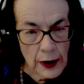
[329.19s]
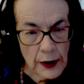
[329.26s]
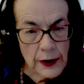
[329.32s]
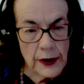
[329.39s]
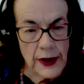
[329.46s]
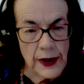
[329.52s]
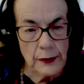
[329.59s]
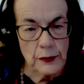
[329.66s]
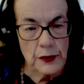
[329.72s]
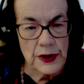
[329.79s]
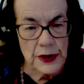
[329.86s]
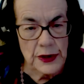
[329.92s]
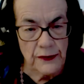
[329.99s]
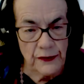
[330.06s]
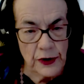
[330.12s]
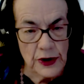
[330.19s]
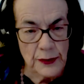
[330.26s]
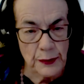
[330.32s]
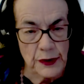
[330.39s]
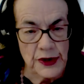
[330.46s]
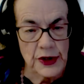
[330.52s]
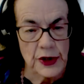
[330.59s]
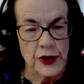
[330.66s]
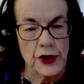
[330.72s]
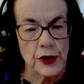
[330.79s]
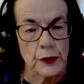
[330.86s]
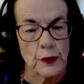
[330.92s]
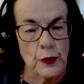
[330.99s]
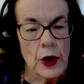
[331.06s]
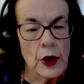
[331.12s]
That was its first
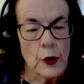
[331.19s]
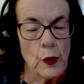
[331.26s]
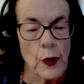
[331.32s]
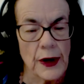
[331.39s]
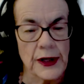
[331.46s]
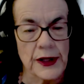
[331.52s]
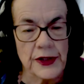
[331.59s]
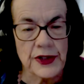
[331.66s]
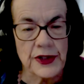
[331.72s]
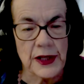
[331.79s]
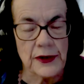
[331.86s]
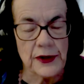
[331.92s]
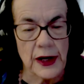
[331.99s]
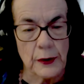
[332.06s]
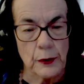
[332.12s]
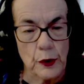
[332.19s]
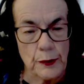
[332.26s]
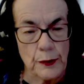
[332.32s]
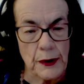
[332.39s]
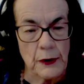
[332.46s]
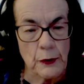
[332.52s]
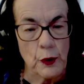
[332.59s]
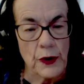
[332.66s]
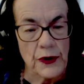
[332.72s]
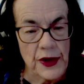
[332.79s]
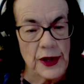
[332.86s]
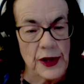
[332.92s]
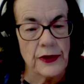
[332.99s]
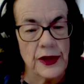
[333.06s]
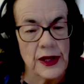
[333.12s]
position when it said they would be
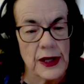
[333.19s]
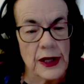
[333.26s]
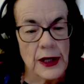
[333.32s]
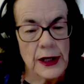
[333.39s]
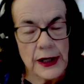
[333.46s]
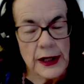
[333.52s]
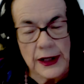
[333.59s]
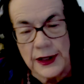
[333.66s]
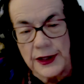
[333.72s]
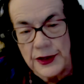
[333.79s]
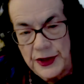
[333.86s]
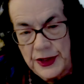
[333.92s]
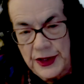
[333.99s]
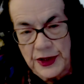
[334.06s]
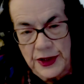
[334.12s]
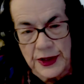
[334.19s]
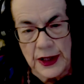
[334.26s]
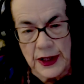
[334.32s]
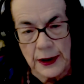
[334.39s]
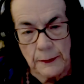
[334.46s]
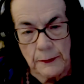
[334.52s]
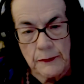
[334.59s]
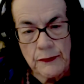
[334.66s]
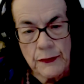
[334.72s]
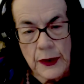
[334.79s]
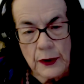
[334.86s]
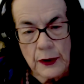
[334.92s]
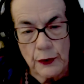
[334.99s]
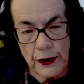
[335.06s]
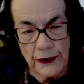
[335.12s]
within the existing
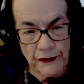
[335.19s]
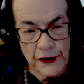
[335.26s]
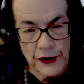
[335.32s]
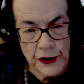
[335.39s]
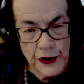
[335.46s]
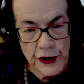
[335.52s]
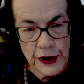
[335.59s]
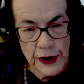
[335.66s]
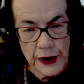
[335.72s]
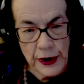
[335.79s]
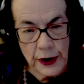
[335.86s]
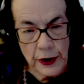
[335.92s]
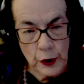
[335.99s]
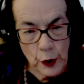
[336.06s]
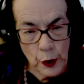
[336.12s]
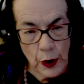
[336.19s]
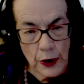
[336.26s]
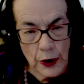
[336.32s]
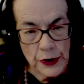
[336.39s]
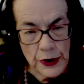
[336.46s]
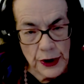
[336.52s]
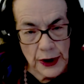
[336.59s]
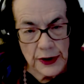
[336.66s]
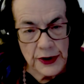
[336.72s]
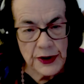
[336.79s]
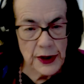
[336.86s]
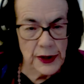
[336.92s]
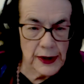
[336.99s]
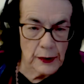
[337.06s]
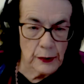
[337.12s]
refugee quota. So
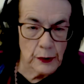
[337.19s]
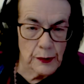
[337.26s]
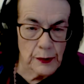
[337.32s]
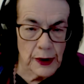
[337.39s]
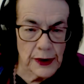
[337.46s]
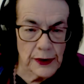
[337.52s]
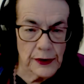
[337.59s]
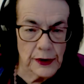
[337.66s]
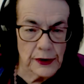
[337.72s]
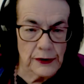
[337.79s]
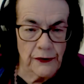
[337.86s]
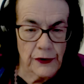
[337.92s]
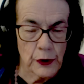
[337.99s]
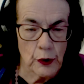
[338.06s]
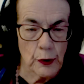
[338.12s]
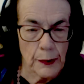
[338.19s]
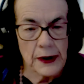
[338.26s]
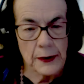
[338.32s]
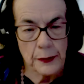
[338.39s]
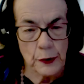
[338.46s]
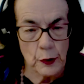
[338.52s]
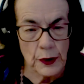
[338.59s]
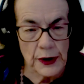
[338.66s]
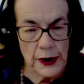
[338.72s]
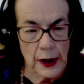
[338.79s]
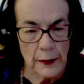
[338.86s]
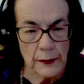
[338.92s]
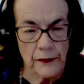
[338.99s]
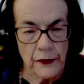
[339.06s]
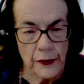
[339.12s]
that would mean that fewer people would
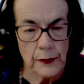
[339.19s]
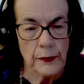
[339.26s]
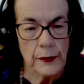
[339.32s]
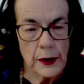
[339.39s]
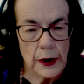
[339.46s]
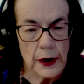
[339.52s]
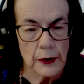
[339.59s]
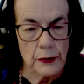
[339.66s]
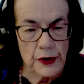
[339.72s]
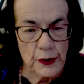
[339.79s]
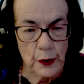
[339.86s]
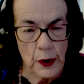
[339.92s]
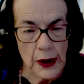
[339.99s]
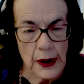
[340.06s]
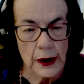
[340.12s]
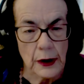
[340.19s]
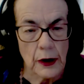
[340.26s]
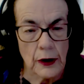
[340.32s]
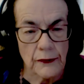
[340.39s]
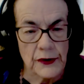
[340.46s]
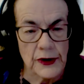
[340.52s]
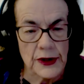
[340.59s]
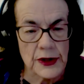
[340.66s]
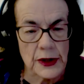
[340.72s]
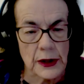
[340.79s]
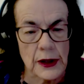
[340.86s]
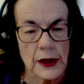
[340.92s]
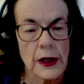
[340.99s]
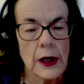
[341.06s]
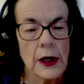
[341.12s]
come from elsewhere,
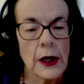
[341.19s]
obviously.